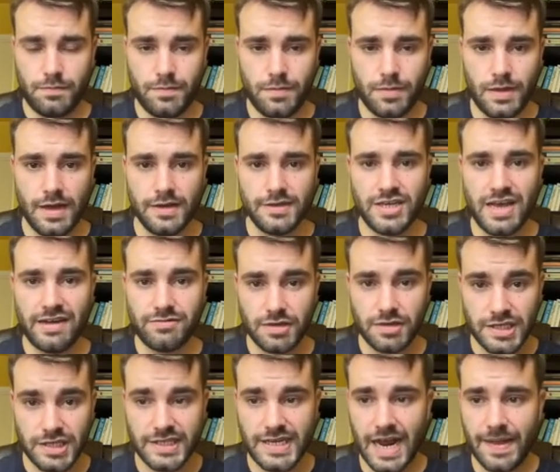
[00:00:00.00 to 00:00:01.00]
So you have to
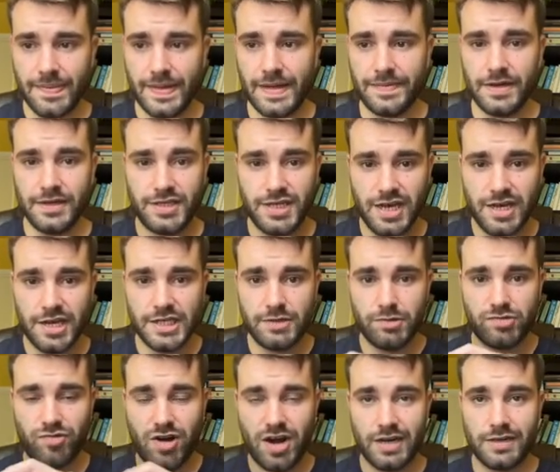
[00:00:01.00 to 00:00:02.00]
understand that Dickens
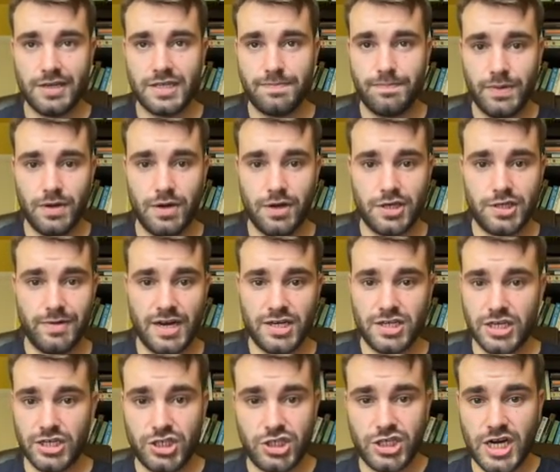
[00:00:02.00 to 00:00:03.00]
was writing this book to
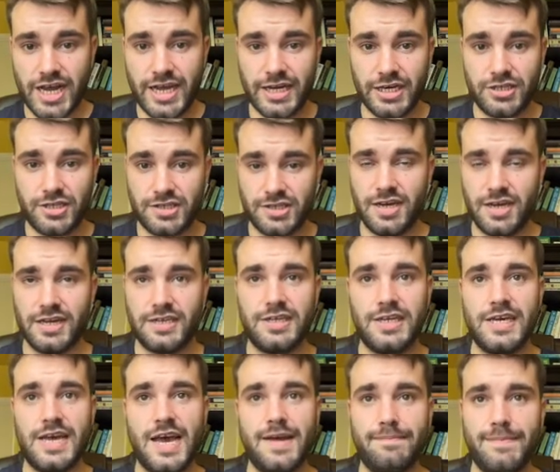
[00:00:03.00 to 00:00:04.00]
actually change
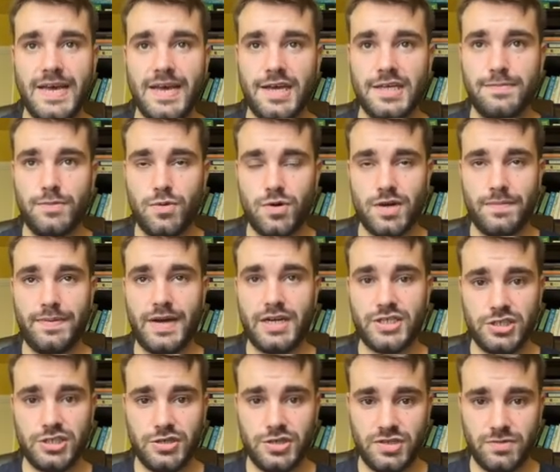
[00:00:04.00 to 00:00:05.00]
society and make us more
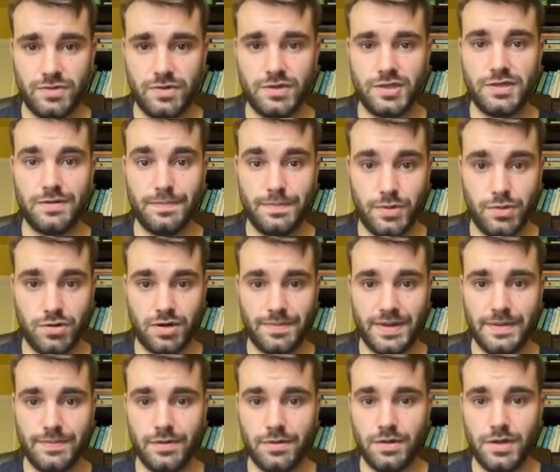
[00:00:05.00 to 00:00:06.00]
compassionate towards poorer
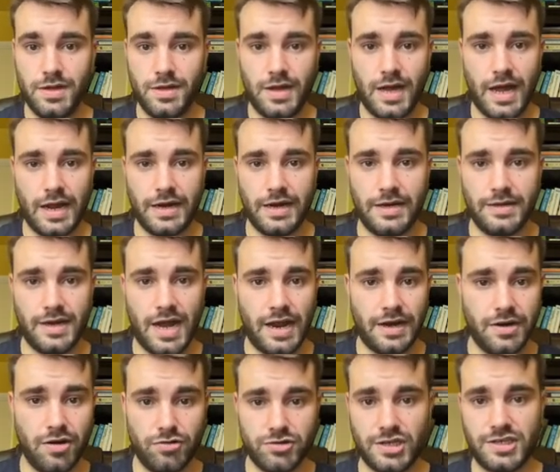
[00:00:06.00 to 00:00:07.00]
people. And
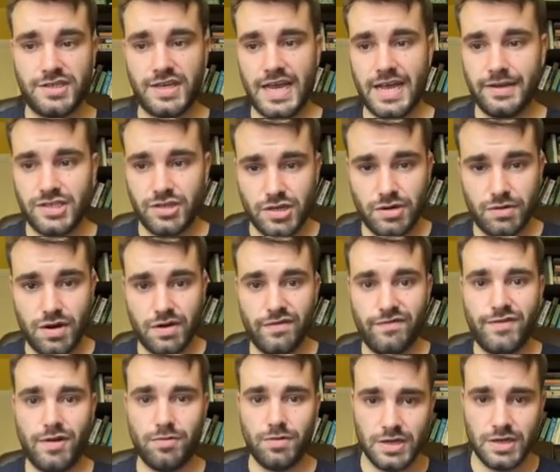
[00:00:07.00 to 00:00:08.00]
not just say it's your own
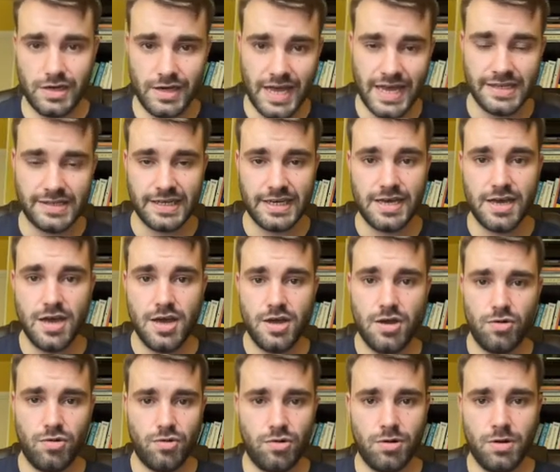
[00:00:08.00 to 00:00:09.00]
fault, you're lazy,
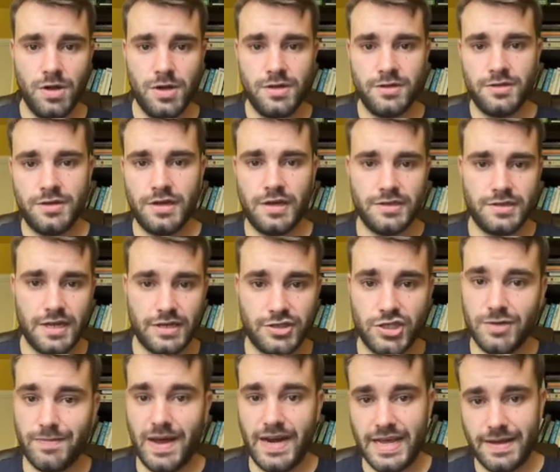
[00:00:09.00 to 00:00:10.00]
or there's
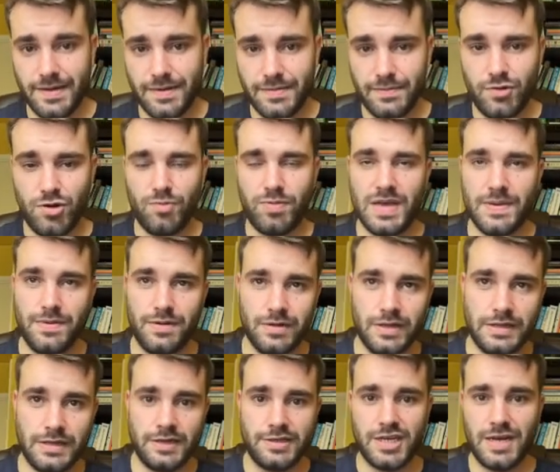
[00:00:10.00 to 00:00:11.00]
too many poor people
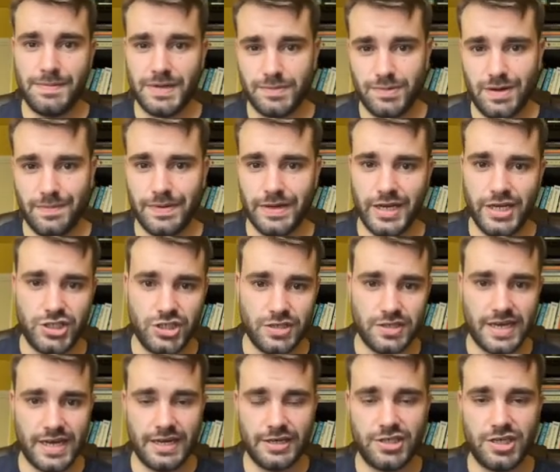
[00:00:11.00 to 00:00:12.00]
and the surplus population is
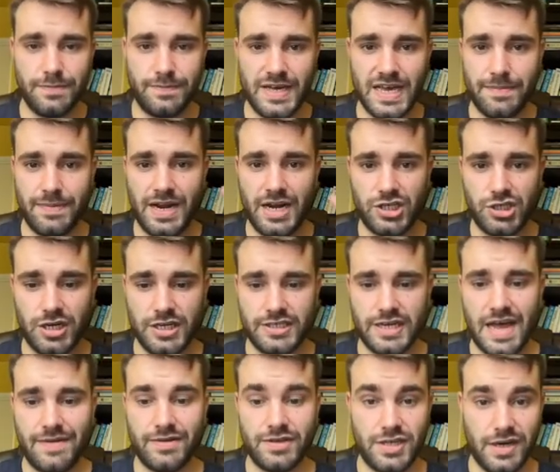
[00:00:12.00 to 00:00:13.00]
getting too big, but actually to
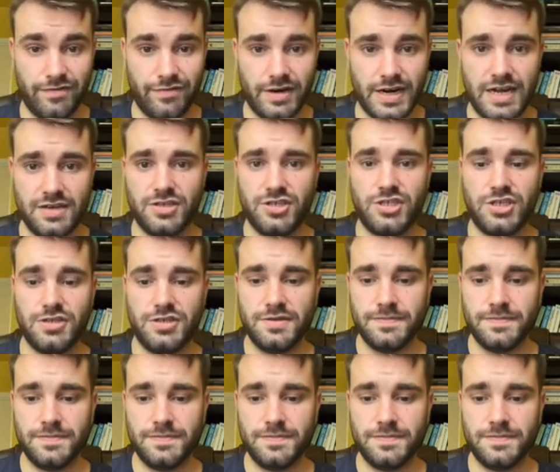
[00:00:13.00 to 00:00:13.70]
have a different attitude.